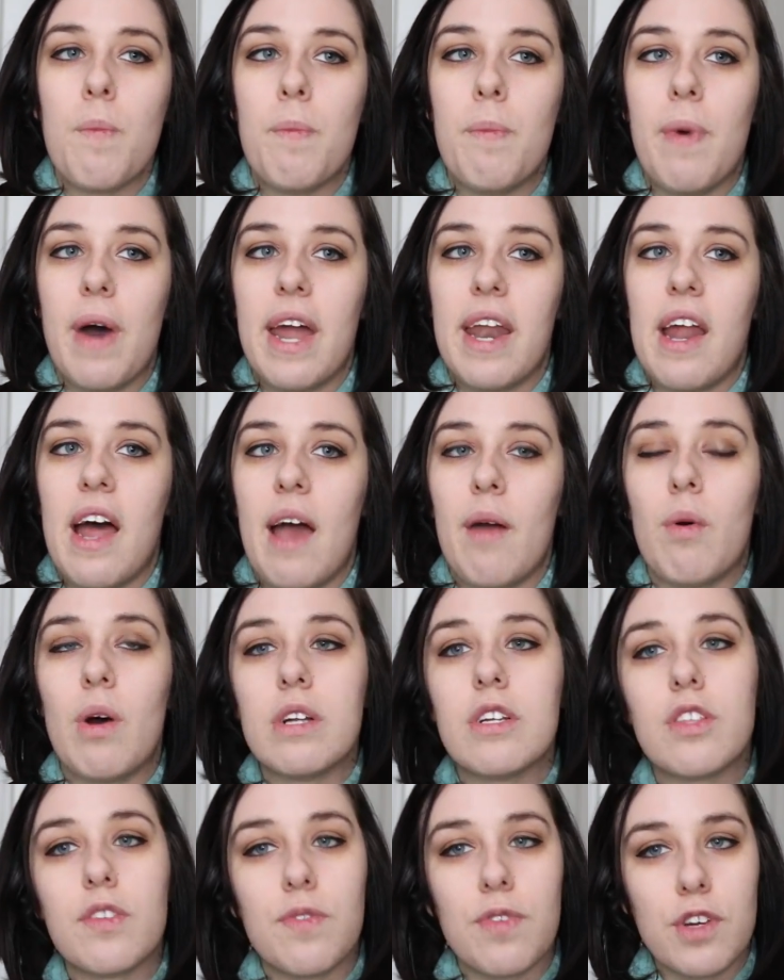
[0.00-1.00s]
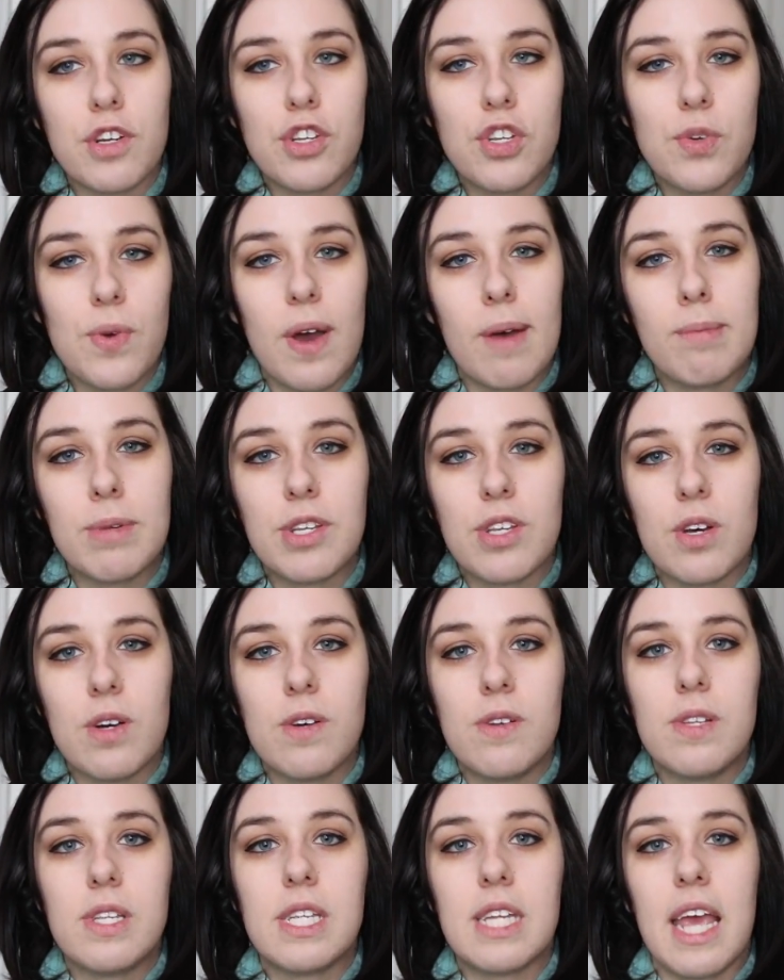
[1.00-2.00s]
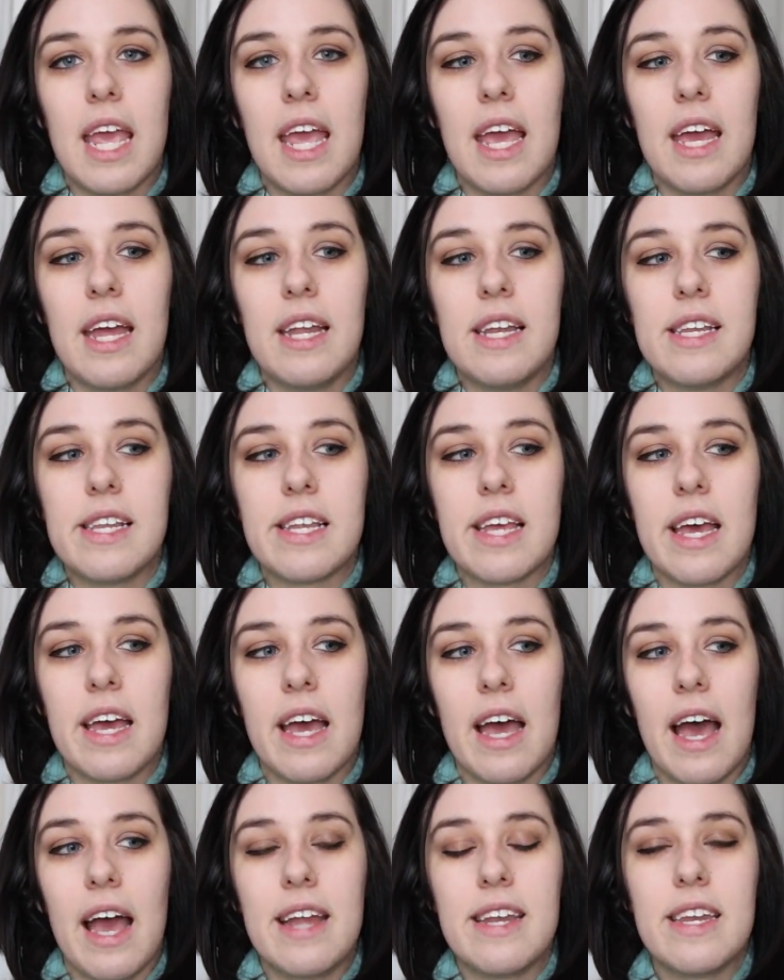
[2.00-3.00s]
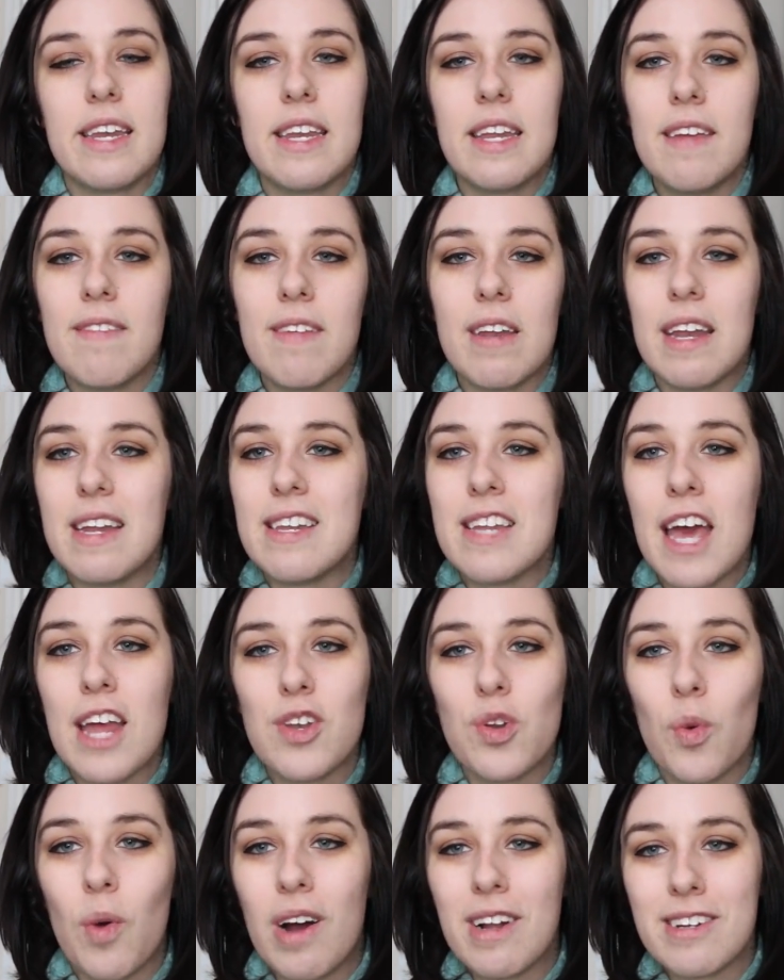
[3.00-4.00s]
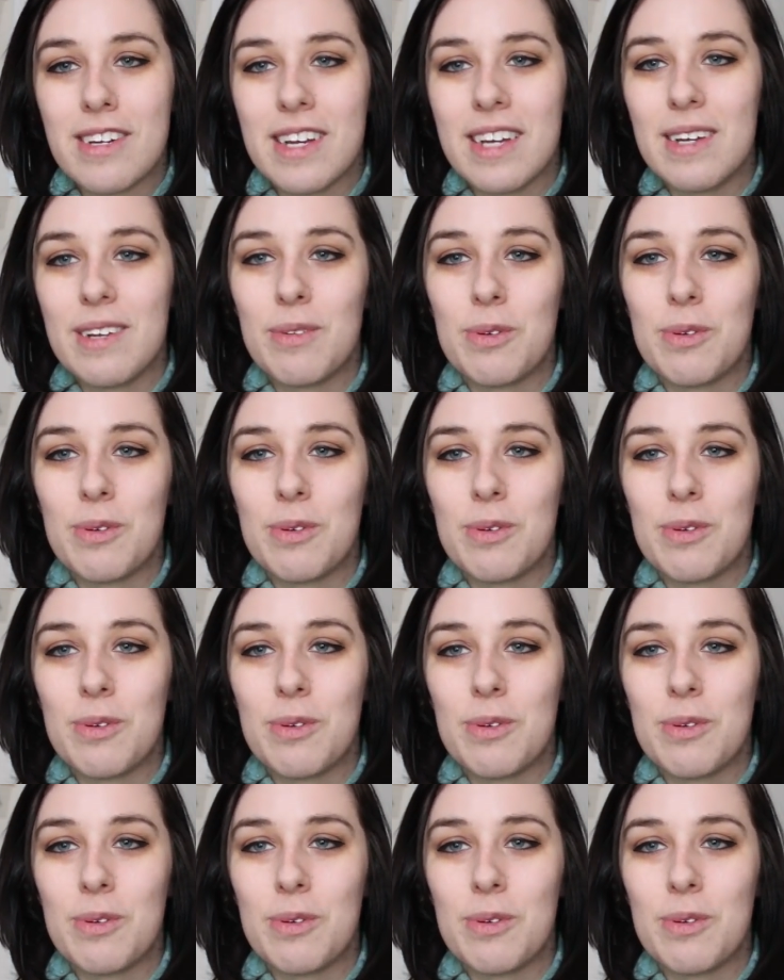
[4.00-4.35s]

But I watched the first 2 episodes, and I didn't even intend to watch it.